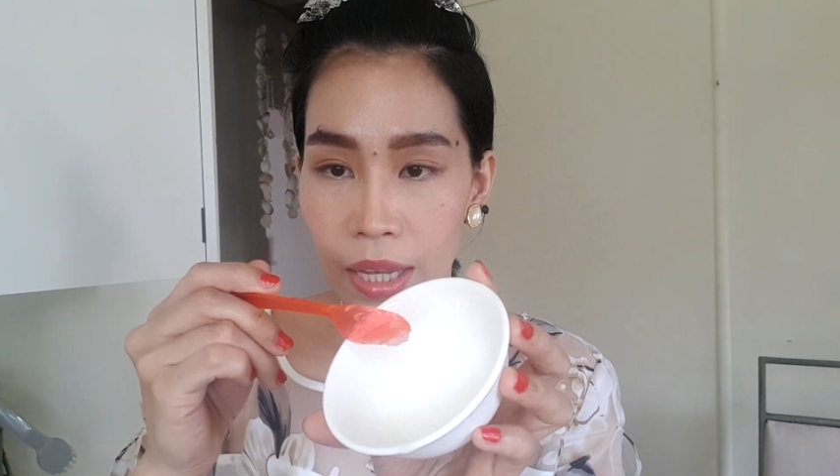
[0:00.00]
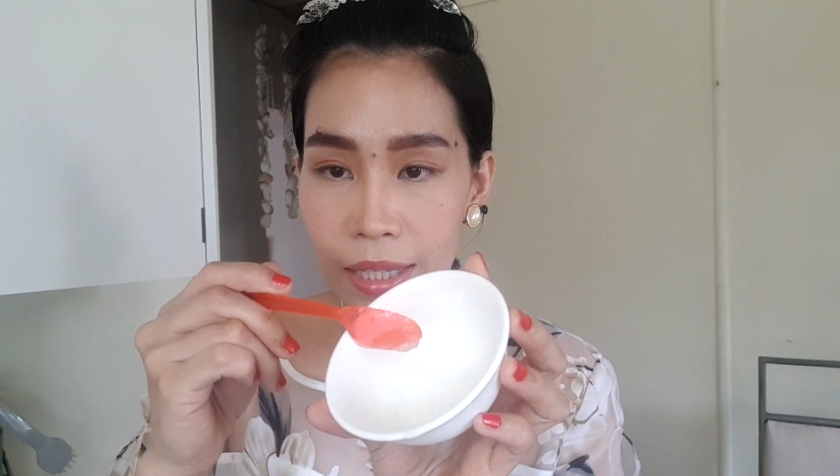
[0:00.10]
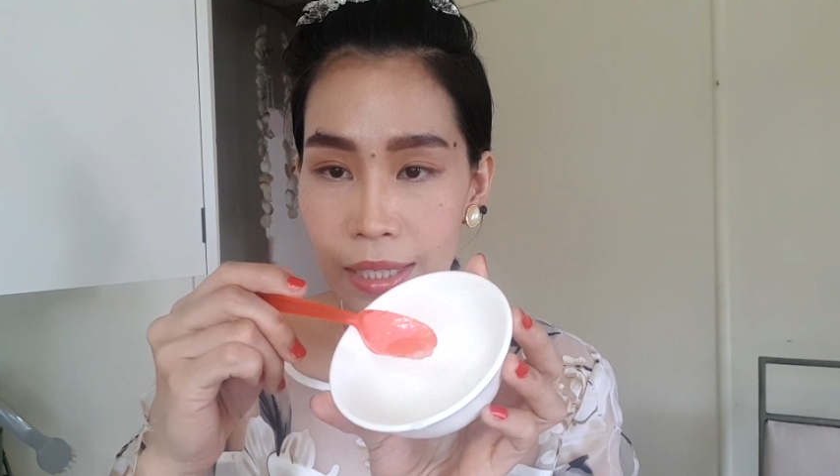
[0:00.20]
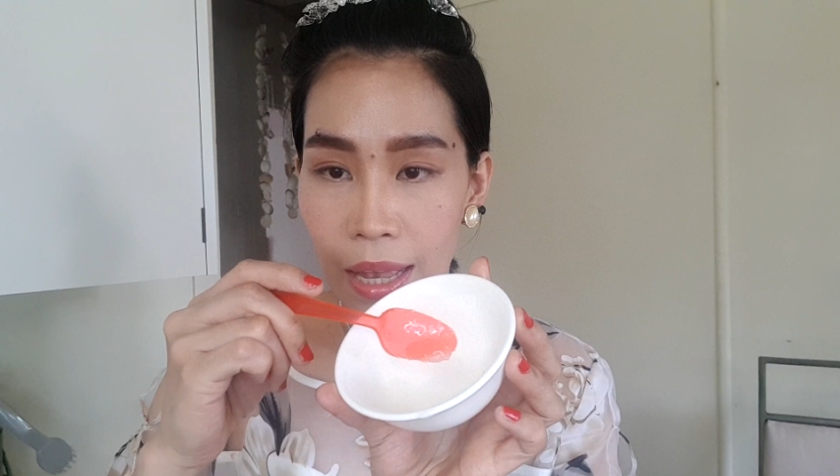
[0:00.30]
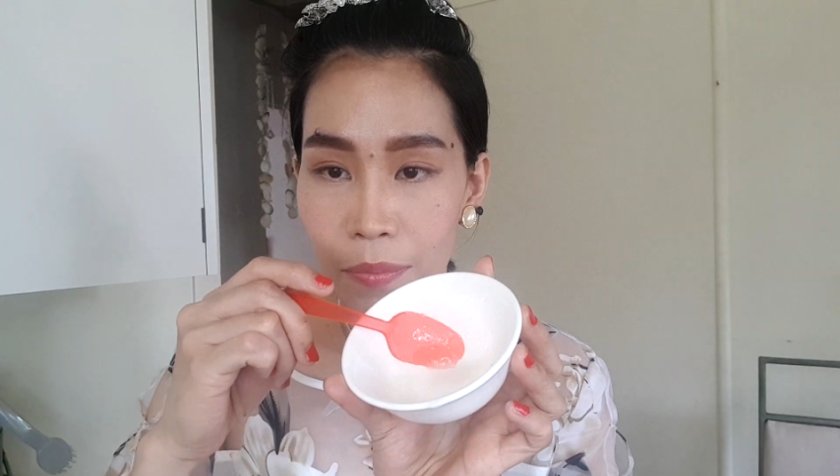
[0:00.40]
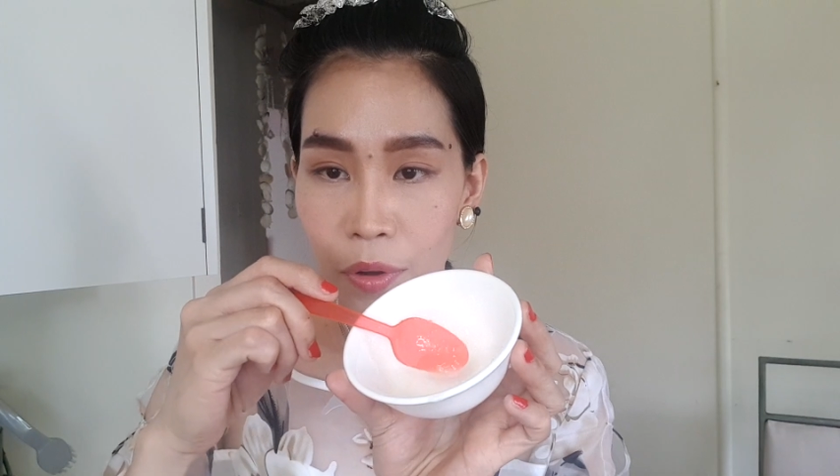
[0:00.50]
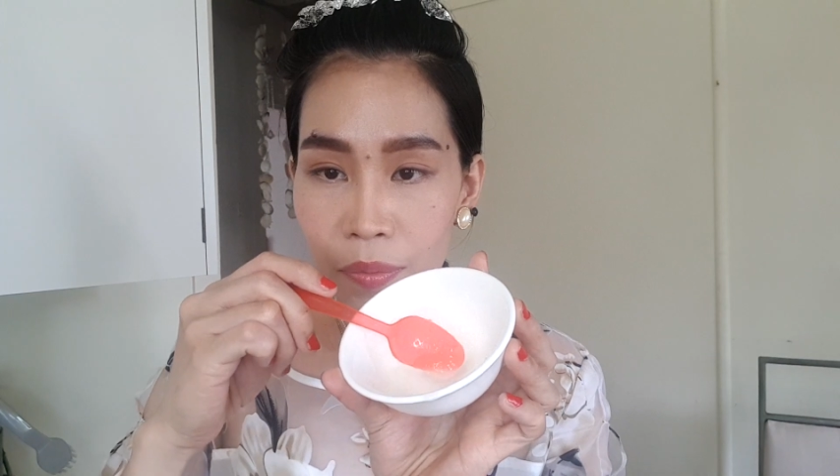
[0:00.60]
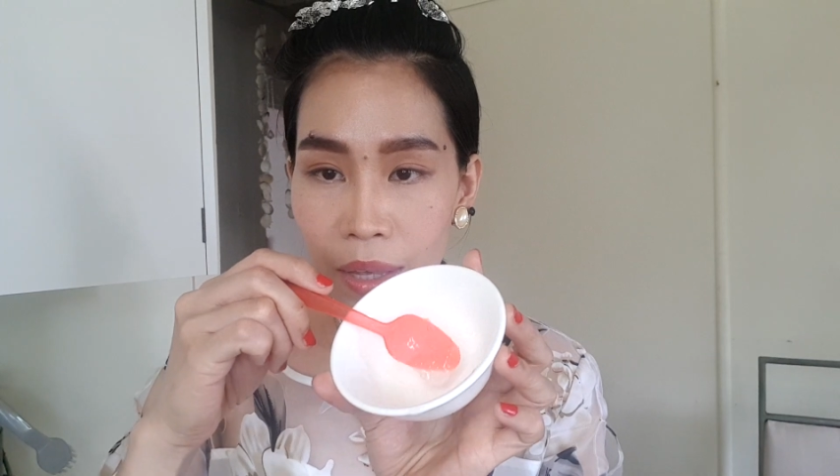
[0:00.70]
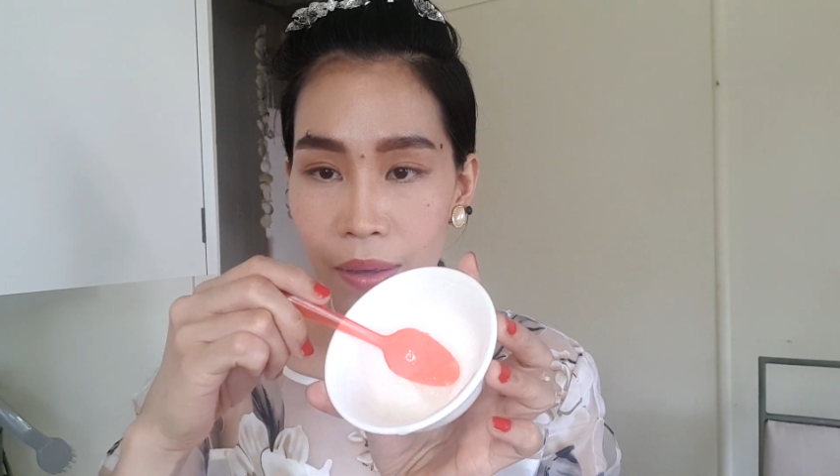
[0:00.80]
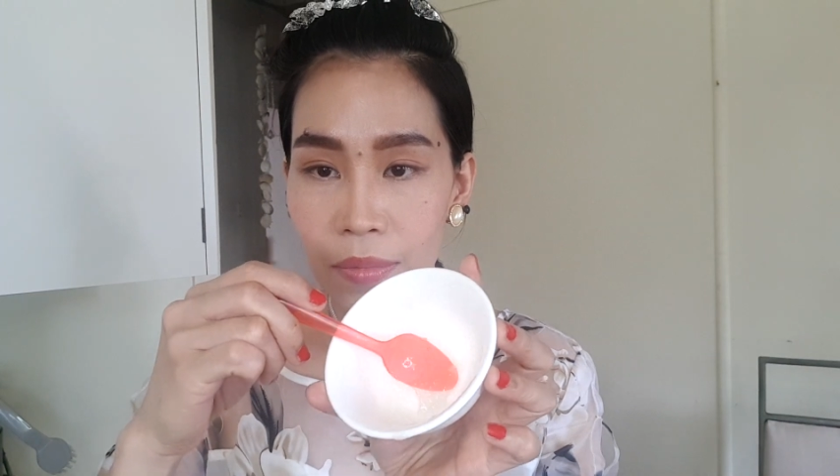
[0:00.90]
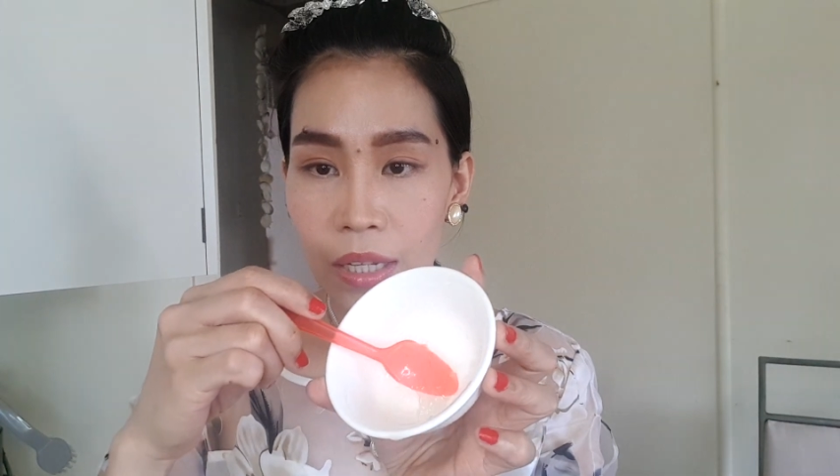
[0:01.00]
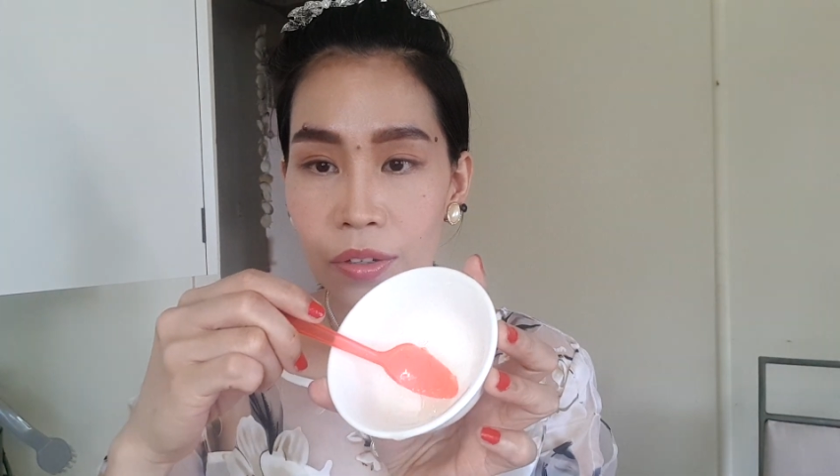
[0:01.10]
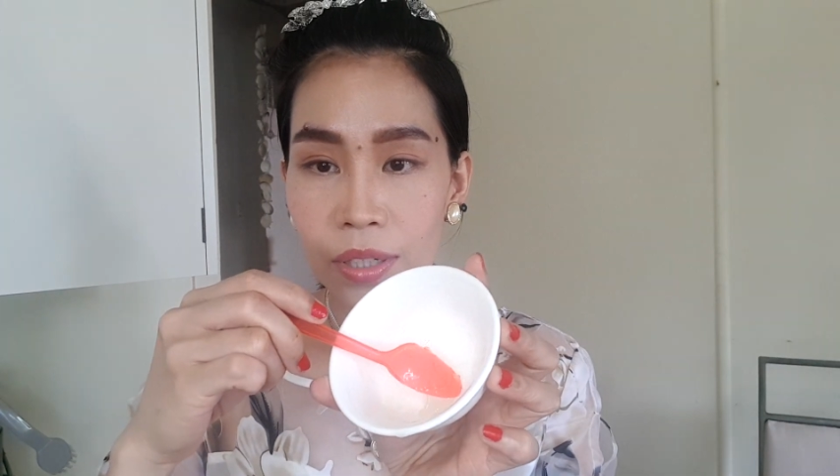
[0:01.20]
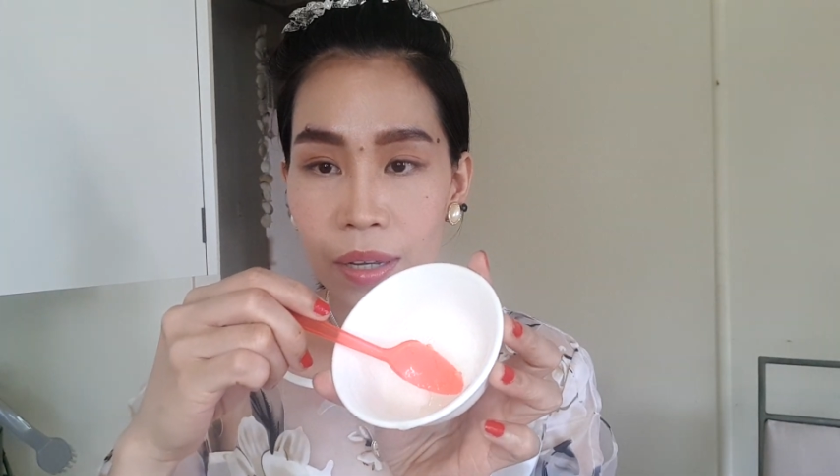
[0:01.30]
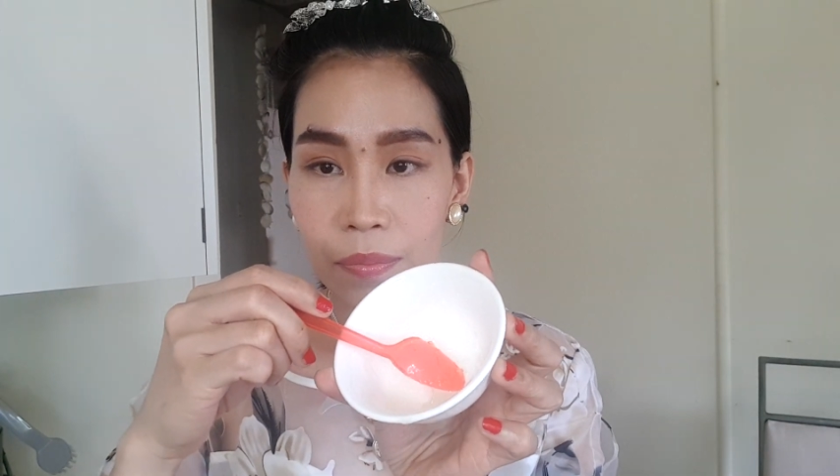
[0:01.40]
some of them
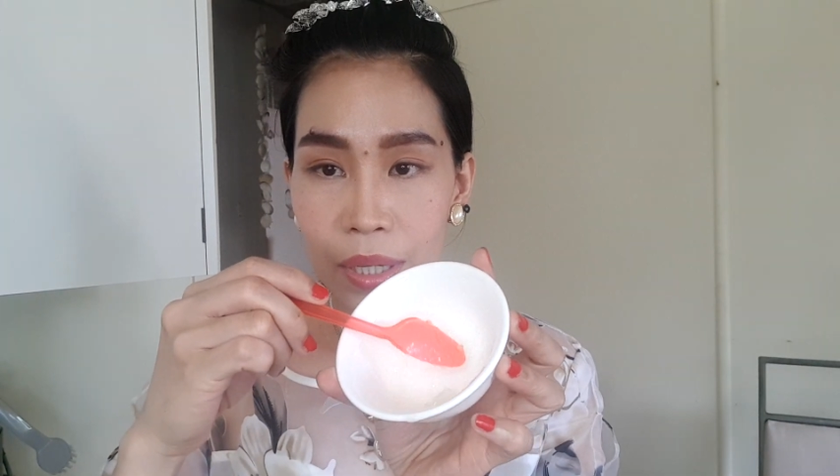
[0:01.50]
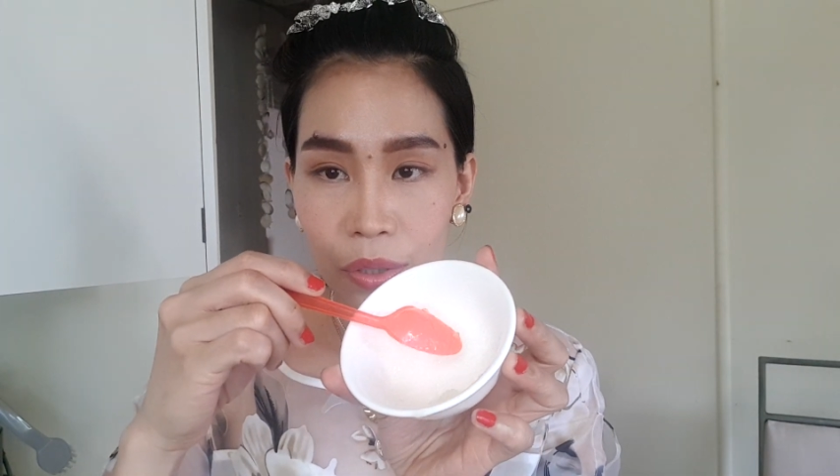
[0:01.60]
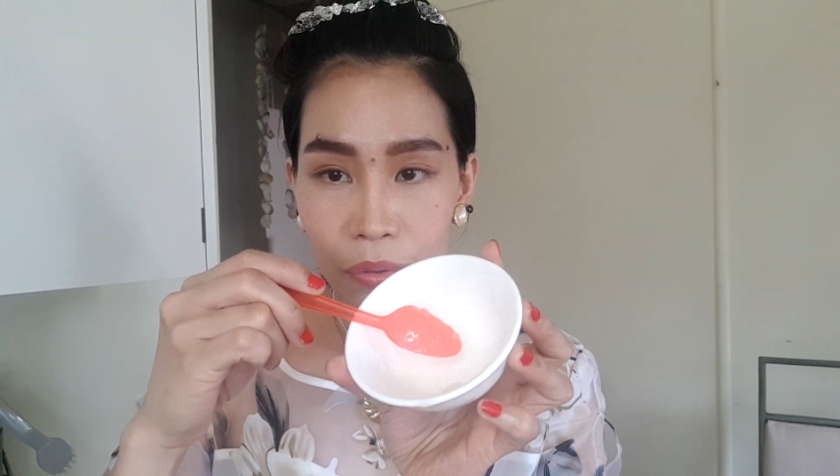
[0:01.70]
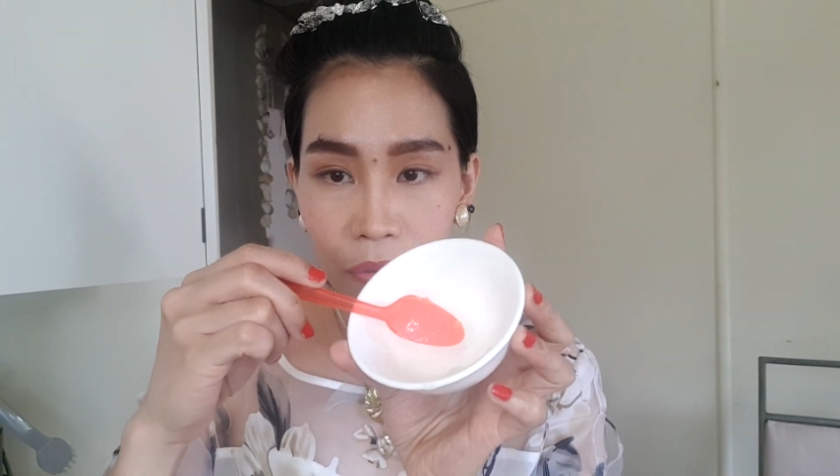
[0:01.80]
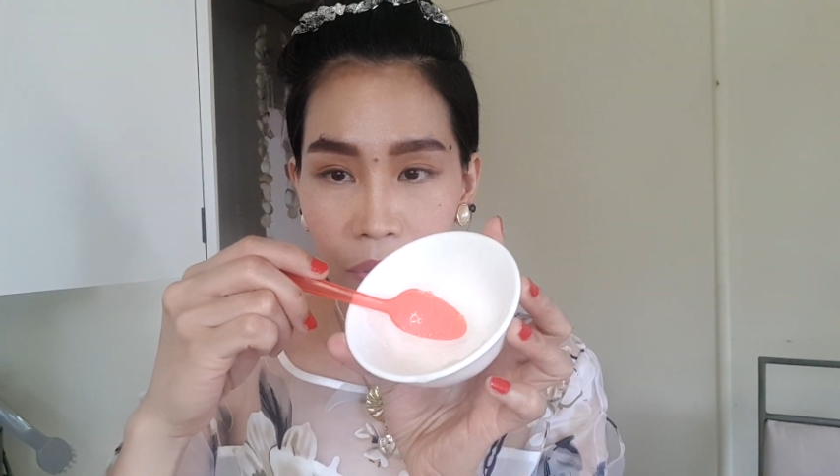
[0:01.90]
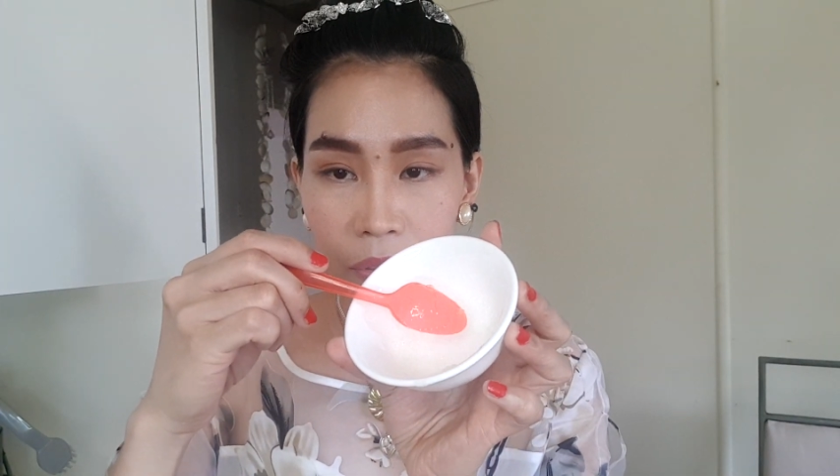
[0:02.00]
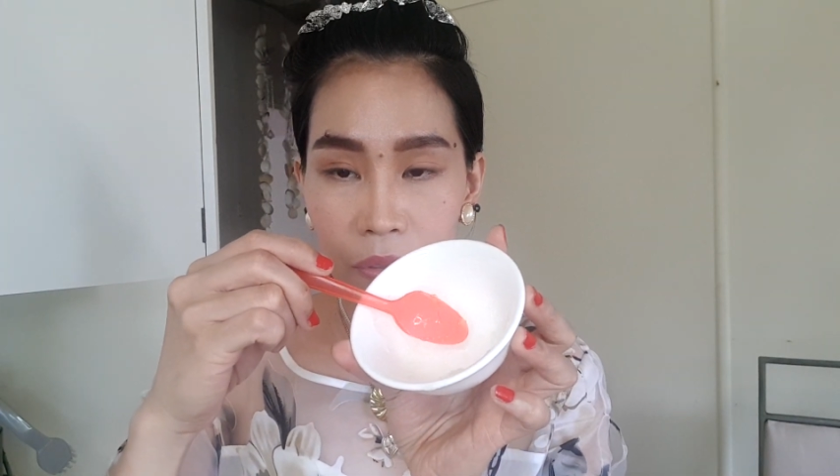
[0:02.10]
don't have beetroot.